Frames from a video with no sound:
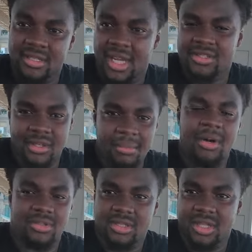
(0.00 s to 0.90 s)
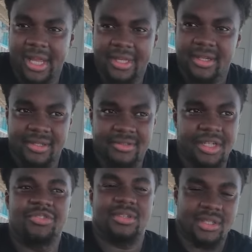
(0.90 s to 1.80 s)
That's the most like
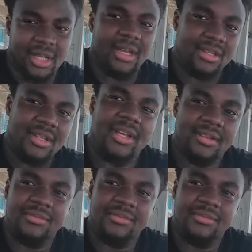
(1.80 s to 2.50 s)
interesting thing